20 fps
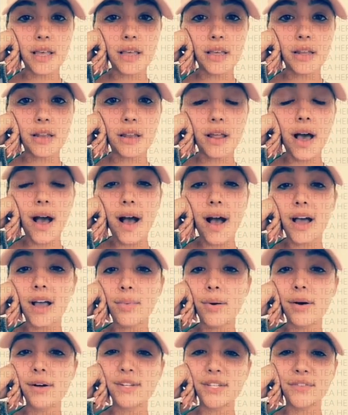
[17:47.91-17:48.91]
And
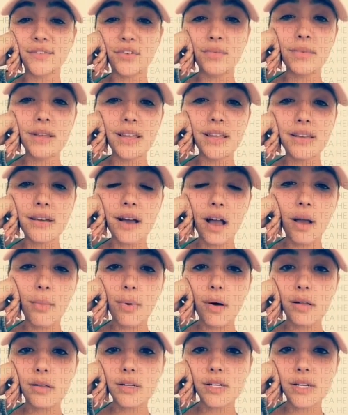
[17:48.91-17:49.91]
I apologize for me. I
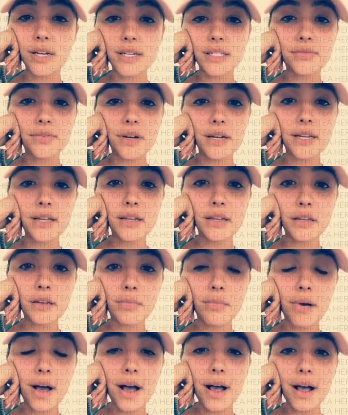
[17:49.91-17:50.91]
apologize for
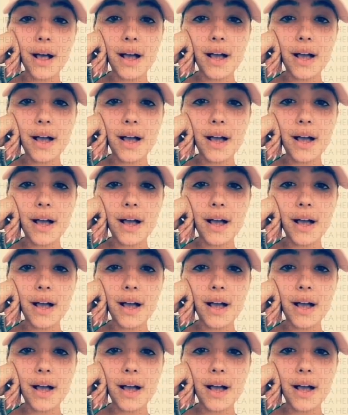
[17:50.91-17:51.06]
him.